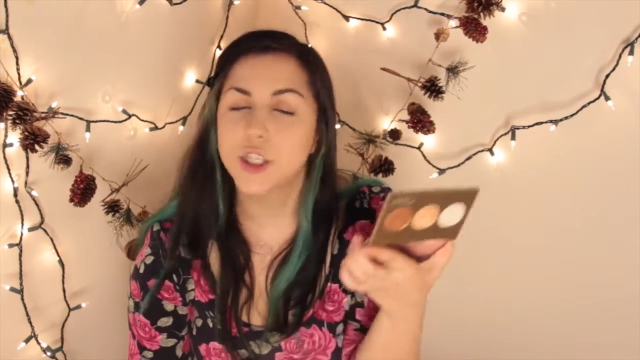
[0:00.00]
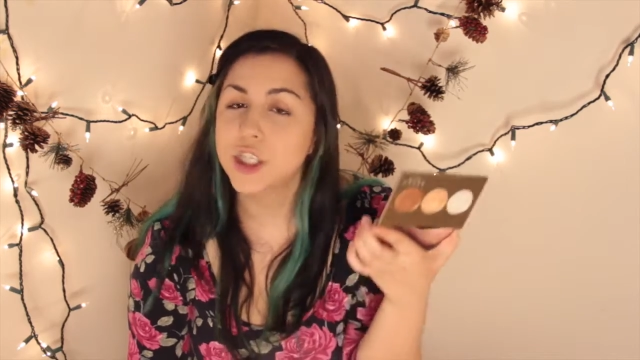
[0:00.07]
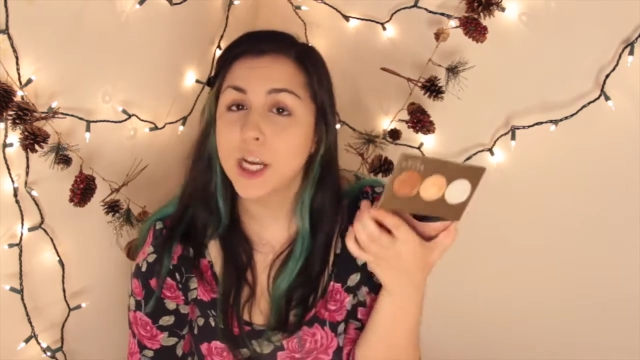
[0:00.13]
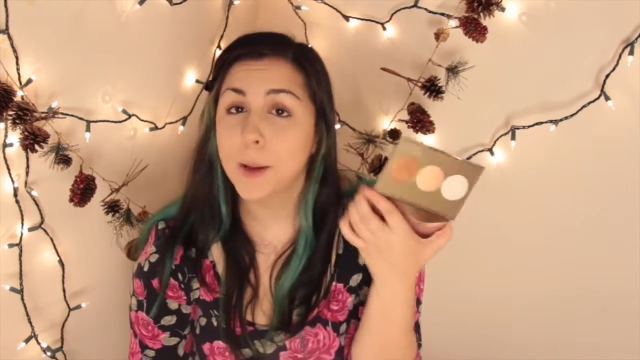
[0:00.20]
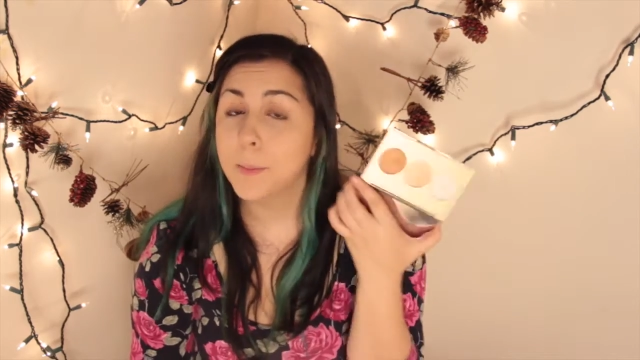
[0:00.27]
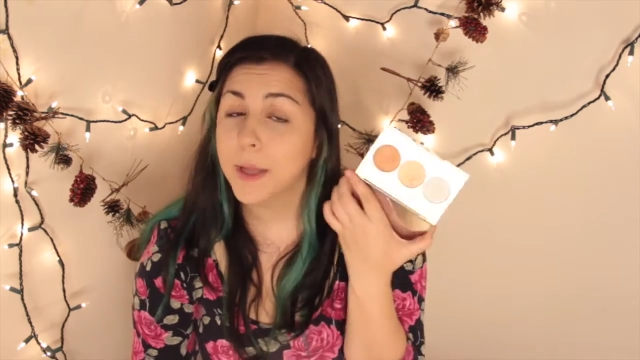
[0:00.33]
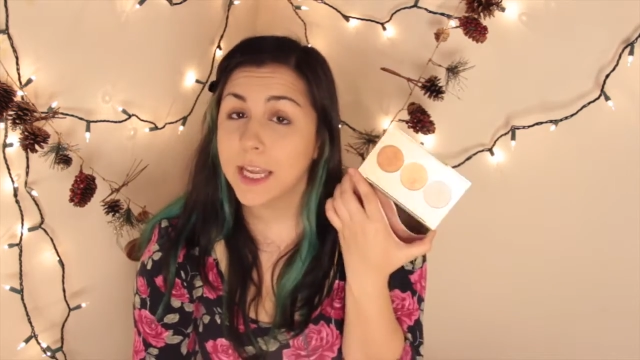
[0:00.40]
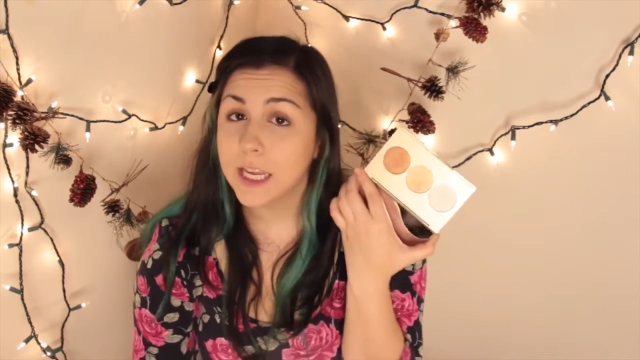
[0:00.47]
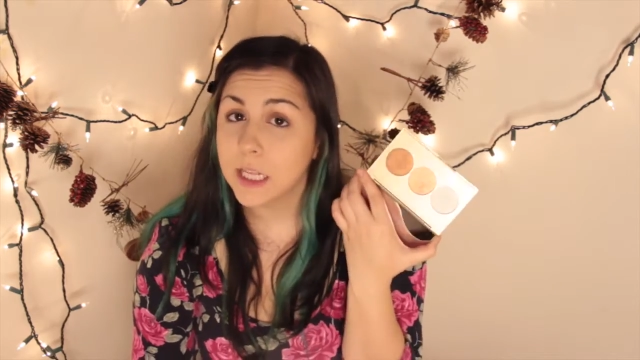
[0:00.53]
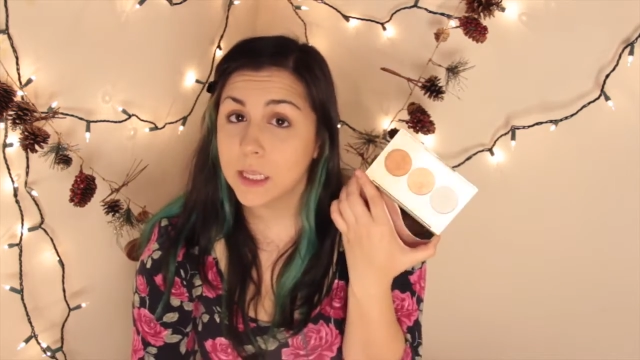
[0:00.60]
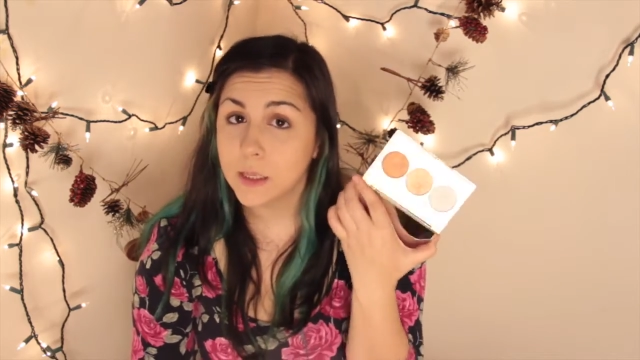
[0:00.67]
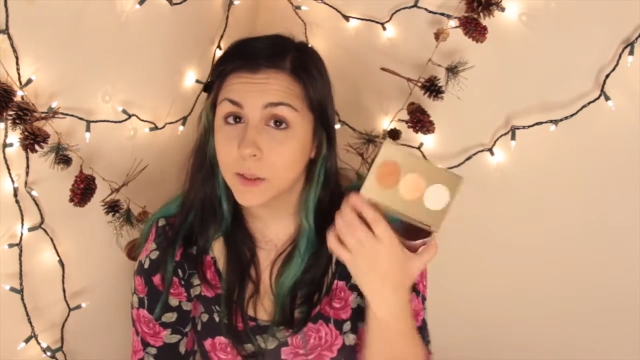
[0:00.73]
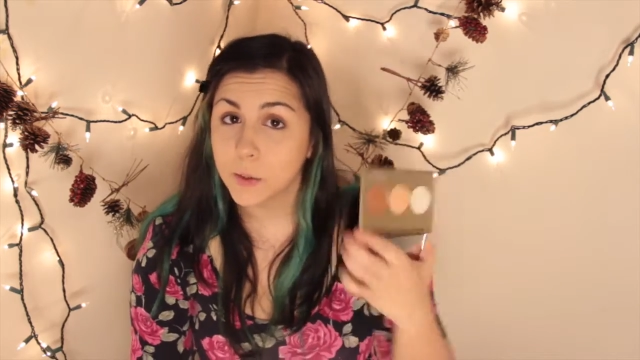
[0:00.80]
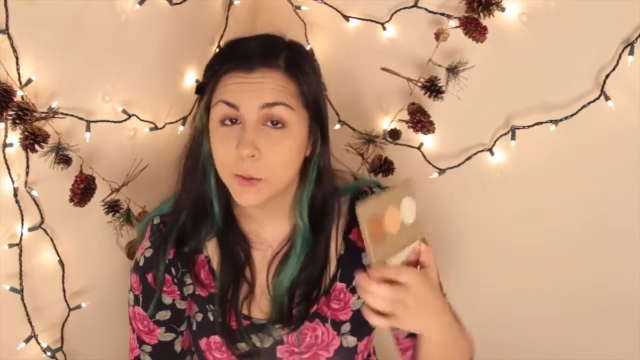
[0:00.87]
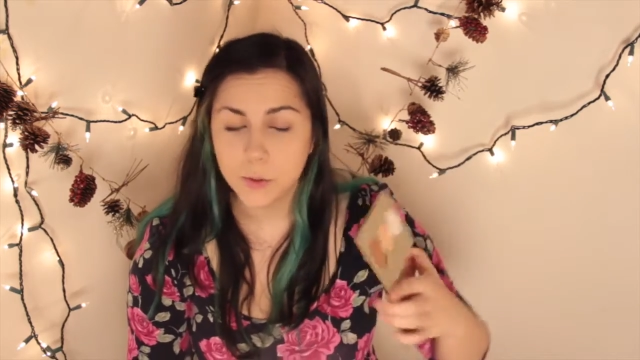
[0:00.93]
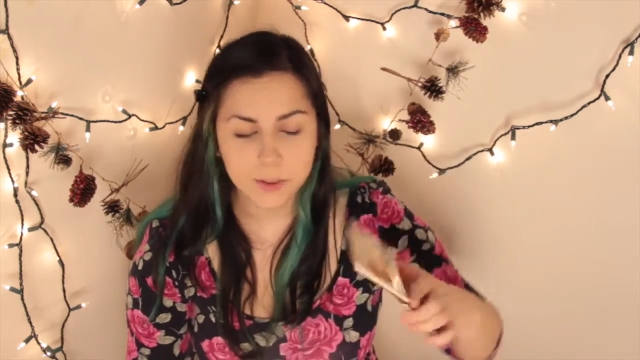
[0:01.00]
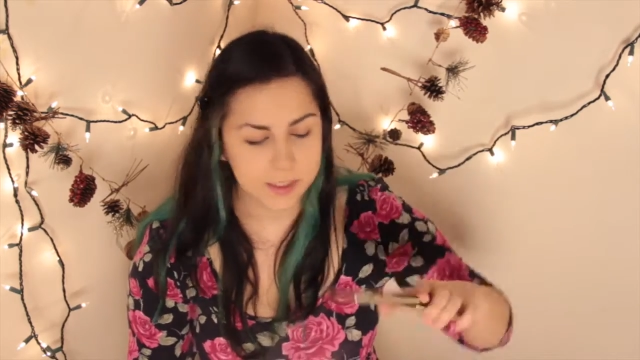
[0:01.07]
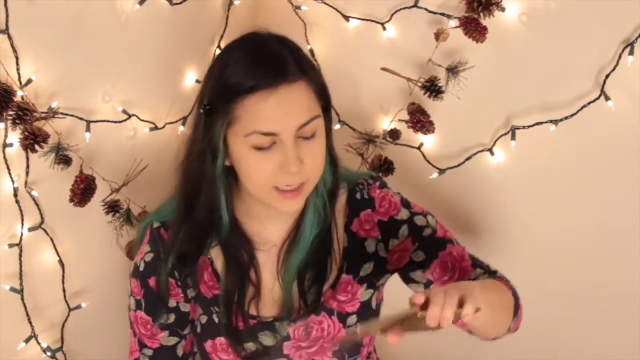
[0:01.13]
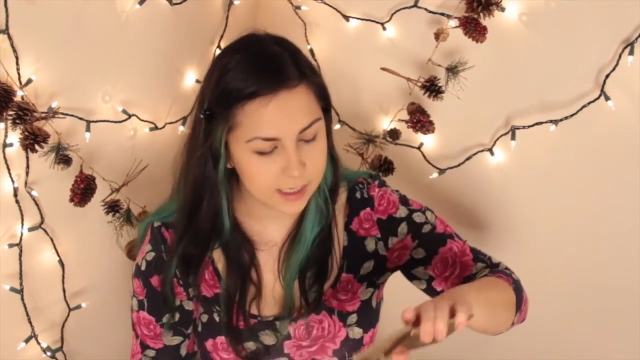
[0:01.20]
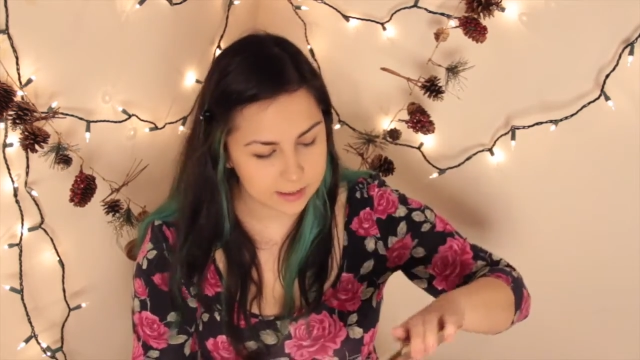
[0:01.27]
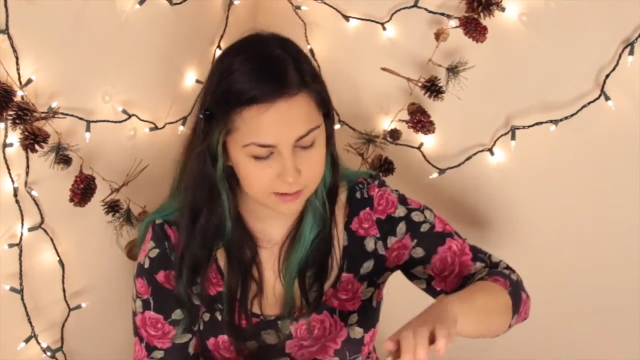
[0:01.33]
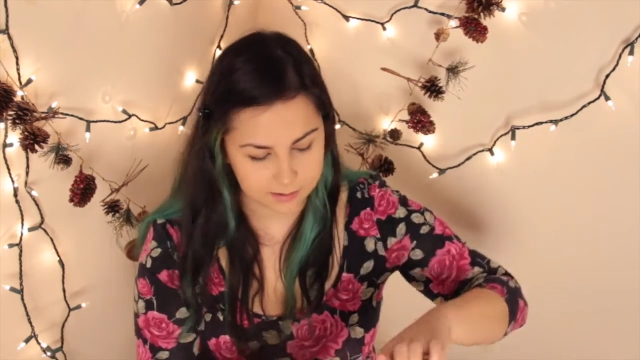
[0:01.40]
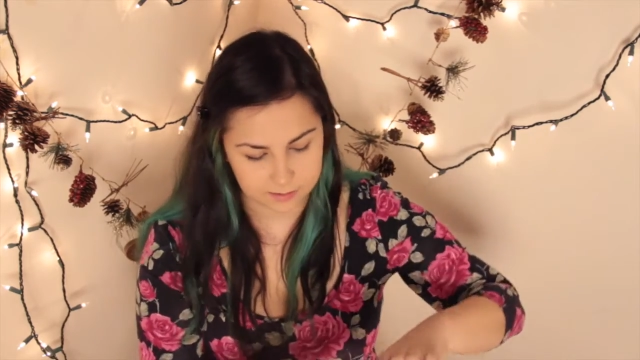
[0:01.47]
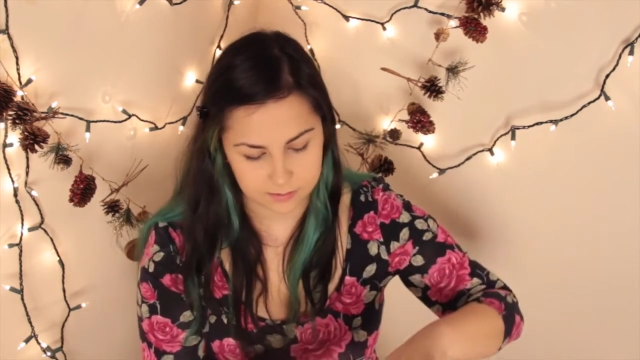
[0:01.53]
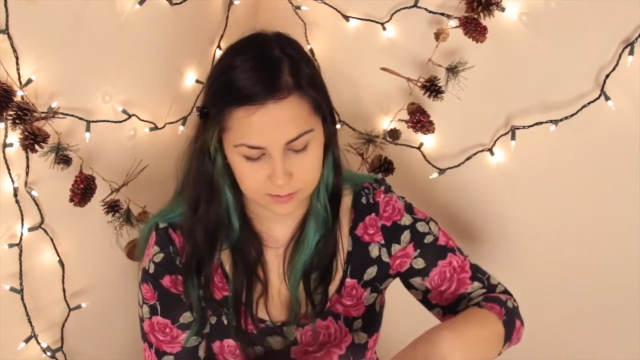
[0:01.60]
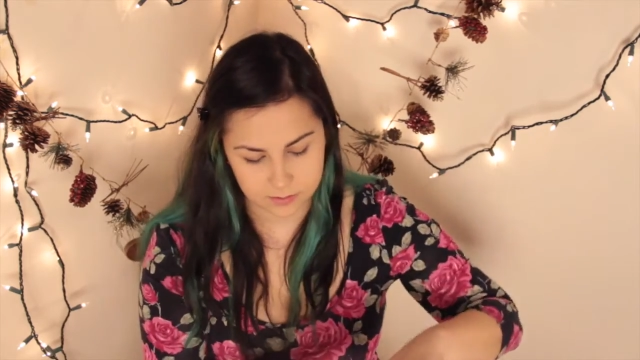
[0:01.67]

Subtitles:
Champagne Glow set.